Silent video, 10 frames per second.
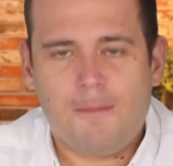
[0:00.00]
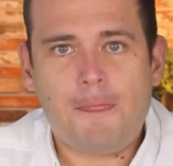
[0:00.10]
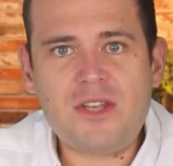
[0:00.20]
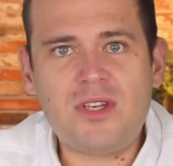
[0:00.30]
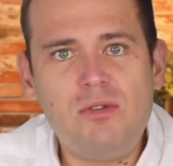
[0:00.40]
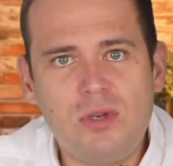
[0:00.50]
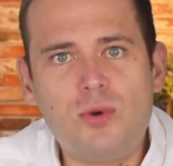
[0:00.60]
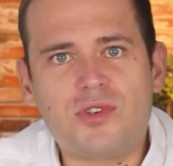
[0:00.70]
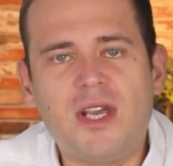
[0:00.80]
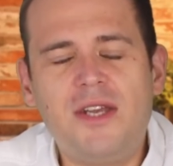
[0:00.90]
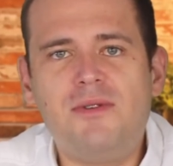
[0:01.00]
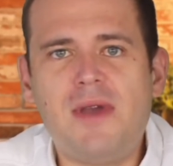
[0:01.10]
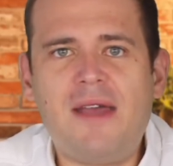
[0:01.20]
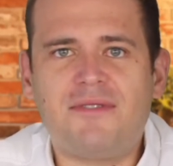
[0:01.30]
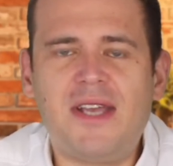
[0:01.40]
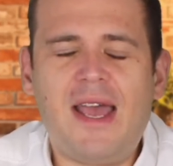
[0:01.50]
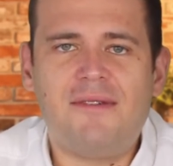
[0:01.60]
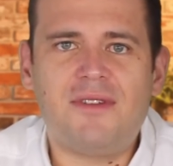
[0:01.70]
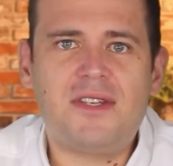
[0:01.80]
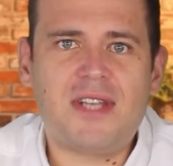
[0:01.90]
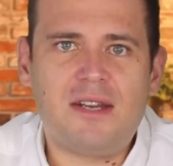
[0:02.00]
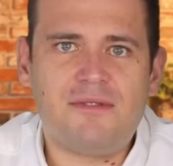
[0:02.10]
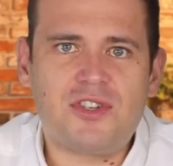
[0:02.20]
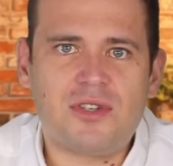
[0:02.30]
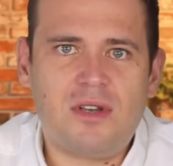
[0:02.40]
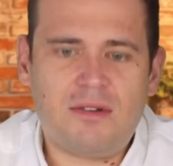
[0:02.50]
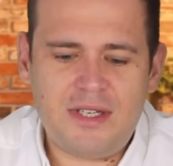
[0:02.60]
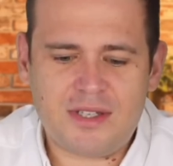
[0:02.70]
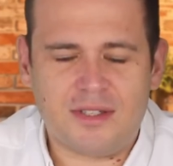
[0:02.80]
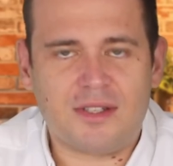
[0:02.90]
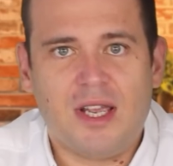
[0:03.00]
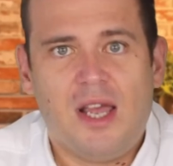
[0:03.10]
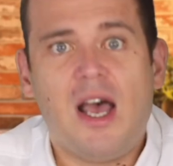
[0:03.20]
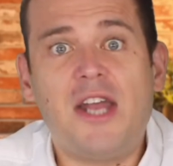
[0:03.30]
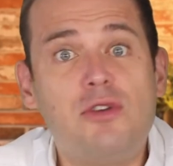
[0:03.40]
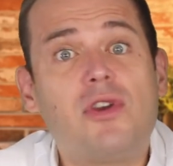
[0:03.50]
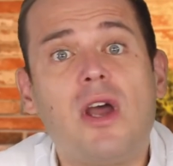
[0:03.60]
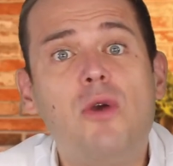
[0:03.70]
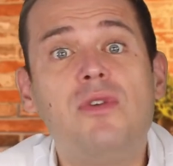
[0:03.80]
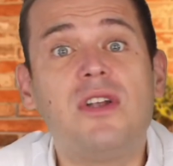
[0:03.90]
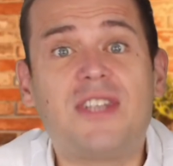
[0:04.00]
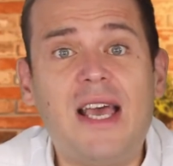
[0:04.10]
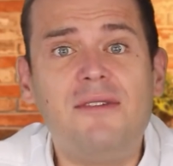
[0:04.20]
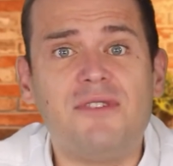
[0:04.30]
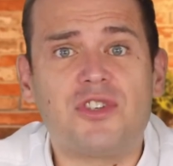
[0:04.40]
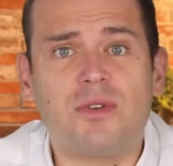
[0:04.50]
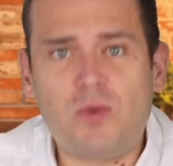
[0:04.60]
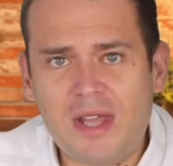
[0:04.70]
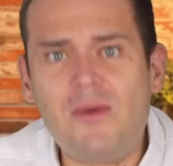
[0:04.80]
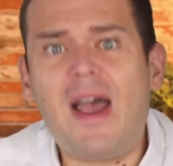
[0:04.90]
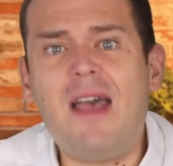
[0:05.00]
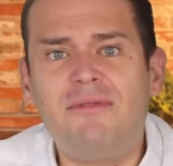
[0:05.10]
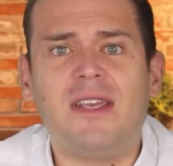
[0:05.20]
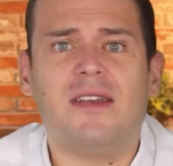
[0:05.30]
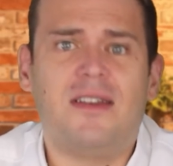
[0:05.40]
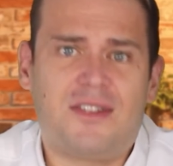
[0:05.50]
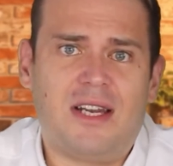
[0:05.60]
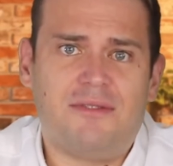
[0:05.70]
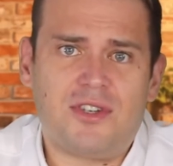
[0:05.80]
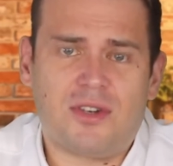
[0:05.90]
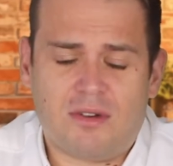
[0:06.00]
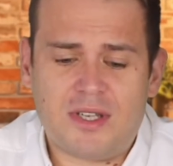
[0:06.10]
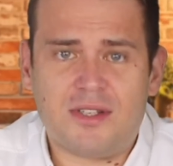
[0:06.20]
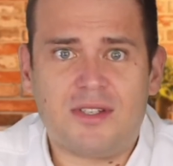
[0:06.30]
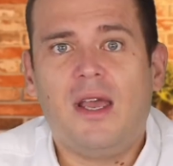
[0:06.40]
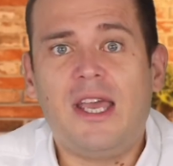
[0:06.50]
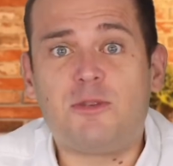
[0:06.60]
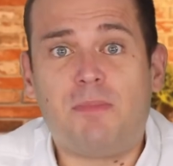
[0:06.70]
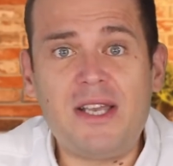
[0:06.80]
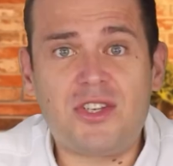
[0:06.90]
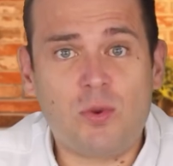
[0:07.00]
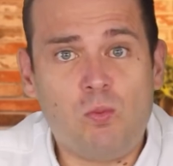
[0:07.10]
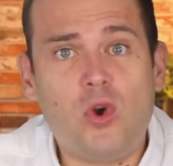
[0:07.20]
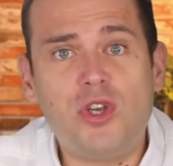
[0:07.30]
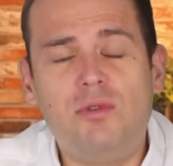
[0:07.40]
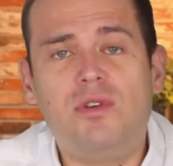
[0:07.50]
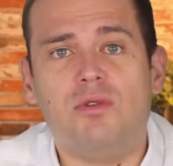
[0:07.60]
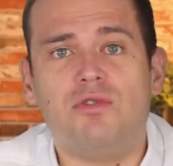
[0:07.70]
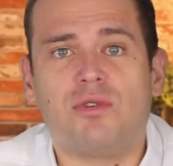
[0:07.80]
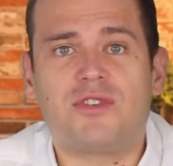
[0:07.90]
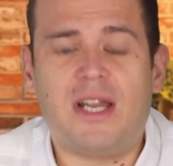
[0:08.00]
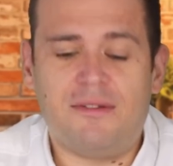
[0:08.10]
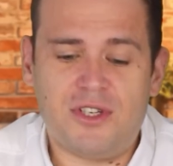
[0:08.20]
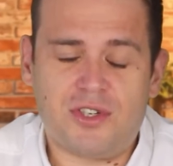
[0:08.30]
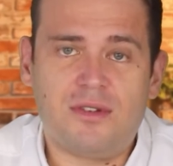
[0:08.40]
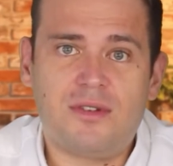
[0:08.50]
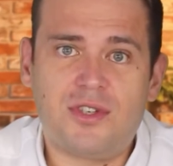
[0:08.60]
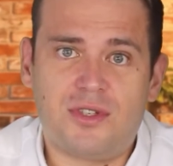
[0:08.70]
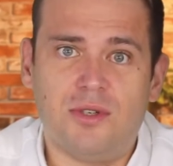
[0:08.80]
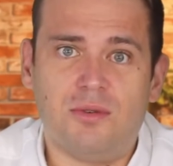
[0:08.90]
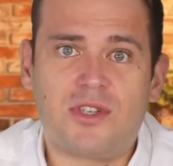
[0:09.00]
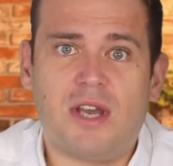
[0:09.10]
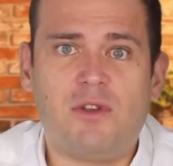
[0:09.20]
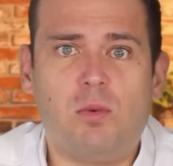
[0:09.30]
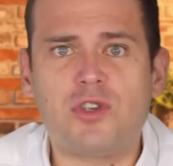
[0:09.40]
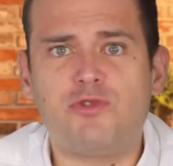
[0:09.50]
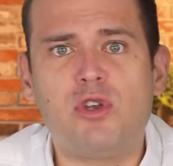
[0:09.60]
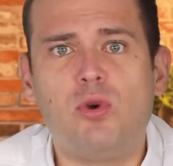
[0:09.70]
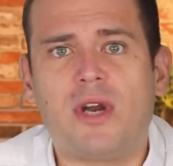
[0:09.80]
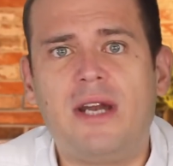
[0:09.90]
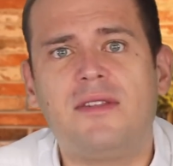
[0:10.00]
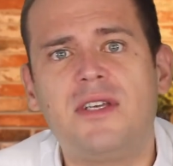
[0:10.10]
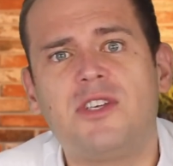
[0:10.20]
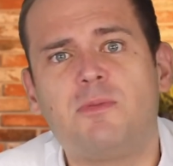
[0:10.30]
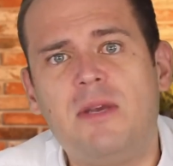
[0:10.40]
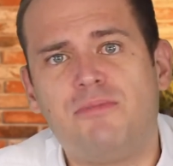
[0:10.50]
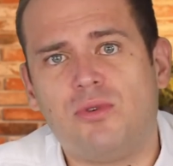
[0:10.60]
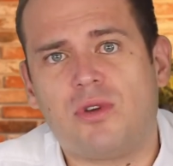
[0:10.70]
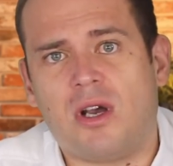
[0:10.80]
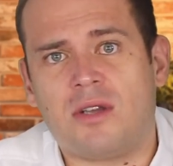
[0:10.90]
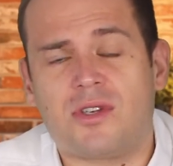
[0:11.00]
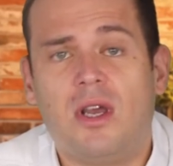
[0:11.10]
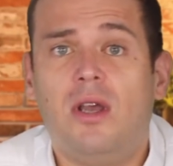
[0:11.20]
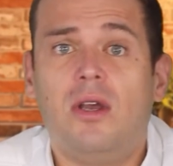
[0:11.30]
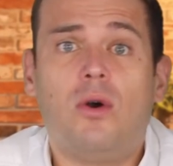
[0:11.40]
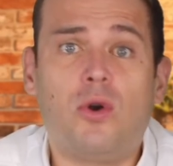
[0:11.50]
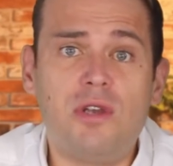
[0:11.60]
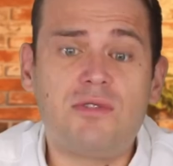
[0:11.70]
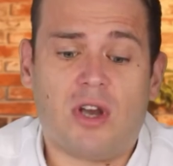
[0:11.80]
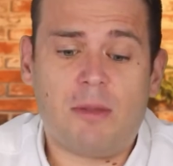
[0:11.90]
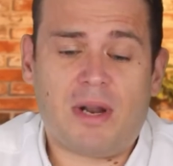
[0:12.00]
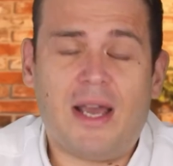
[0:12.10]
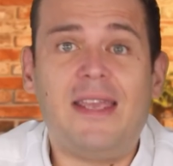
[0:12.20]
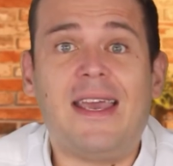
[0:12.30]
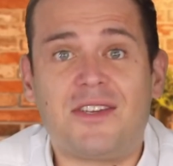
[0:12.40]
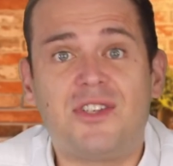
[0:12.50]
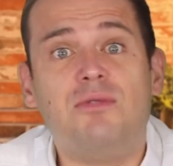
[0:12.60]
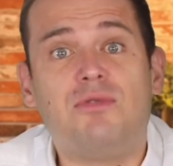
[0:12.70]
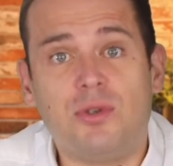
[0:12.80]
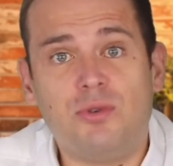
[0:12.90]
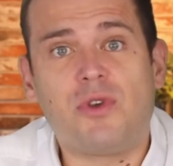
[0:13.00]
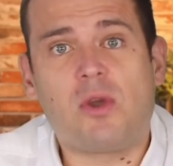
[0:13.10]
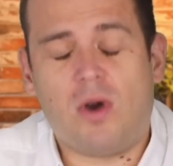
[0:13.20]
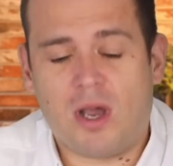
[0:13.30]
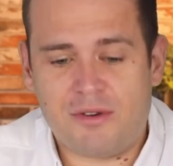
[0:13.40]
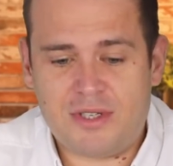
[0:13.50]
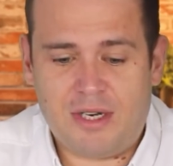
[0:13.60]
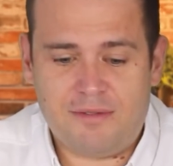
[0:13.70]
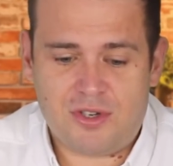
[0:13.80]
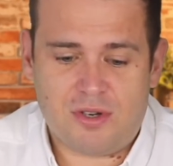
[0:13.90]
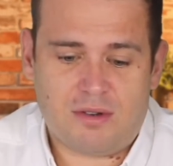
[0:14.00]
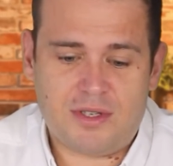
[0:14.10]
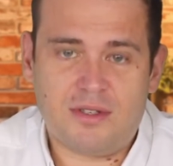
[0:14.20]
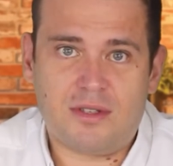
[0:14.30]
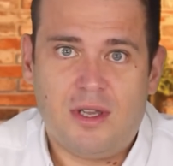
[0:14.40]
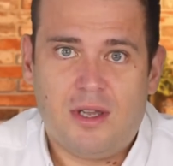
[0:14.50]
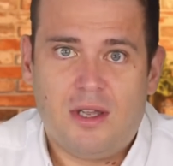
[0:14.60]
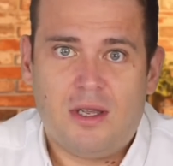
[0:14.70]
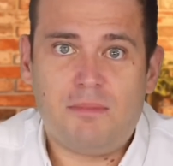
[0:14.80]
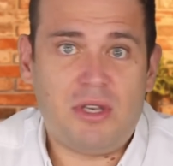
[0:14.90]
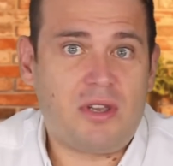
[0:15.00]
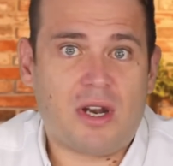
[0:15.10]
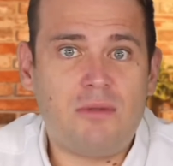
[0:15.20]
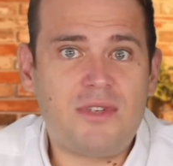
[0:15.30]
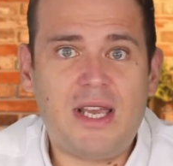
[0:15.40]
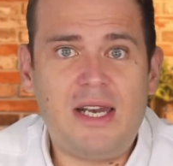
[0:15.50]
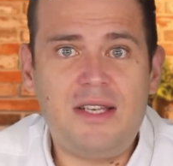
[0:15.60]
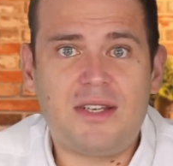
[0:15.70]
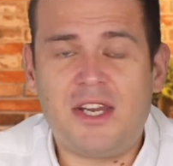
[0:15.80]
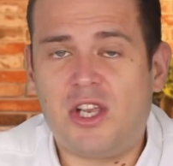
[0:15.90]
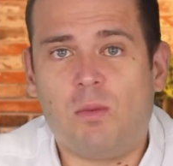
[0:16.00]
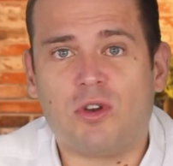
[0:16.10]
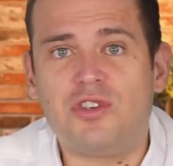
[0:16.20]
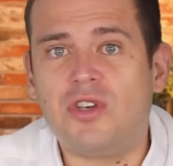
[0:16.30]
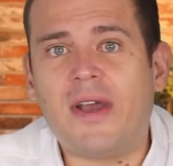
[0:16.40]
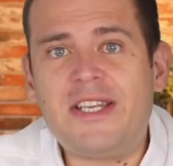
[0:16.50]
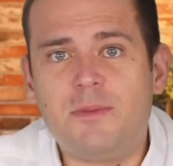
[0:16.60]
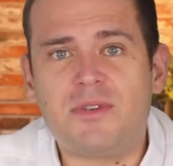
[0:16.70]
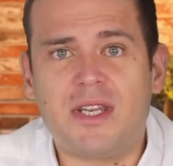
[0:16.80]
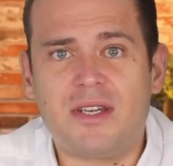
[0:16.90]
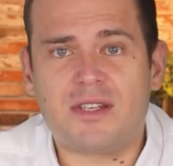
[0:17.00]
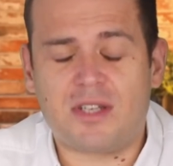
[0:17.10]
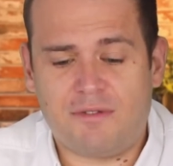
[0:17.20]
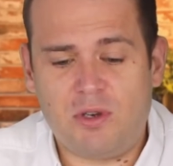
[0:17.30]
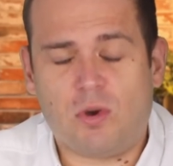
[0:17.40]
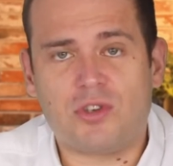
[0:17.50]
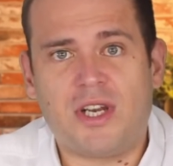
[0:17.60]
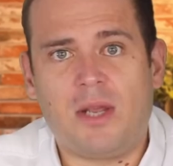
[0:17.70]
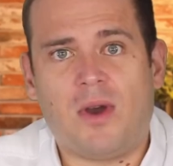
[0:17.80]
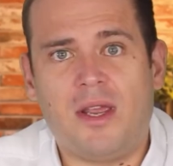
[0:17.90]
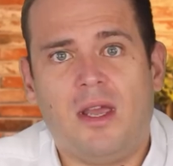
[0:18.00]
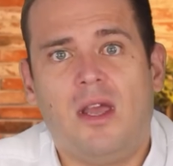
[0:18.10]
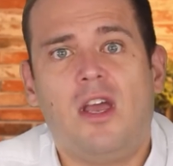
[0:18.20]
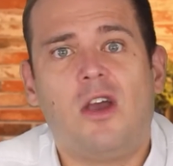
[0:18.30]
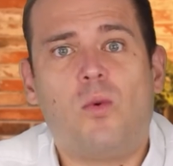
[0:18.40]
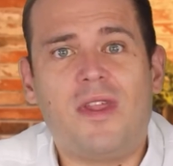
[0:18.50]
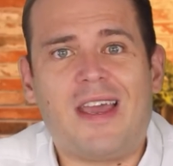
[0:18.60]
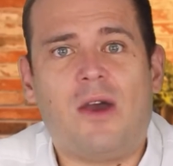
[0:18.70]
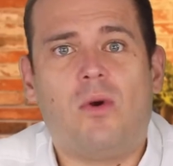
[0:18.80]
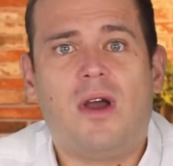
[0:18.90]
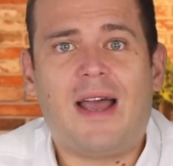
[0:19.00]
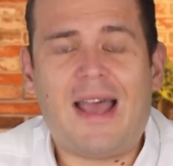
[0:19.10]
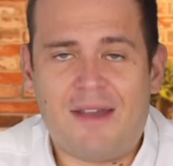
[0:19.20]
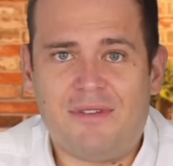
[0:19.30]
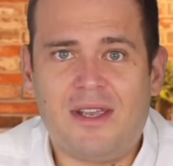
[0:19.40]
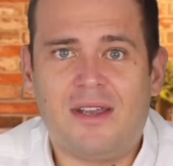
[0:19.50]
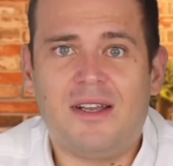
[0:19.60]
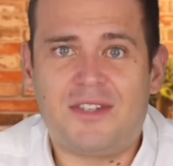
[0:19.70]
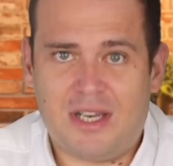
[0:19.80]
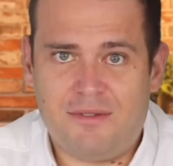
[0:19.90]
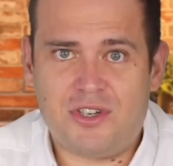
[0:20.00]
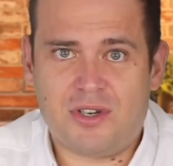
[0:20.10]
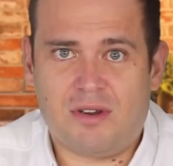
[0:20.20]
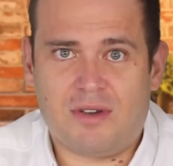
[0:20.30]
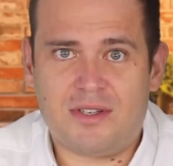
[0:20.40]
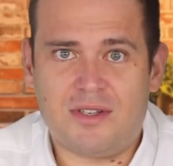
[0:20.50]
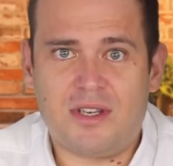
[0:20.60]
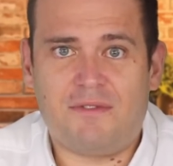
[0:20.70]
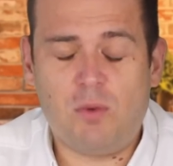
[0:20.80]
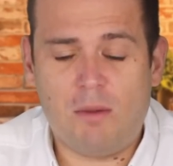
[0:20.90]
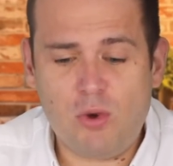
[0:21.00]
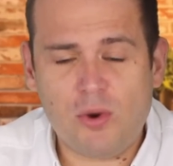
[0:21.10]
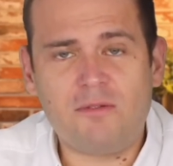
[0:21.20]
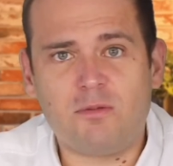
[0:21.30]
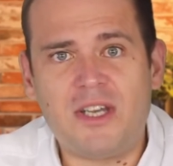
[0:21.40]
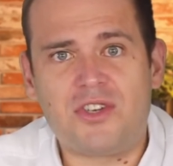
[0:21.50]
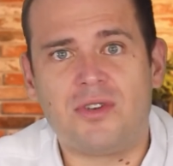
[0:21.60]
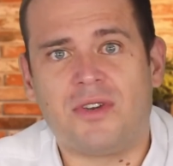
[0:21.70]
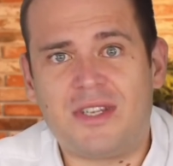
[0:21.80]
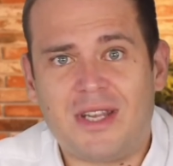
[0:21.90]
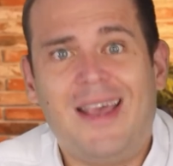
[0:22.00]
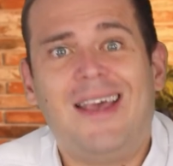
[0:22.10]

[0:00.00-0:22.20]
There's no law saying you have to have a television license. And you can own a television without having a television license. It's based on what you use your television to do. So if you watch or record anything that's being broadcast or use iPlayer, yes, you do require a television license. But you can own tellies and you can watch 90% of the stuff you'd watch anyway without having a television license. If you want more information on this,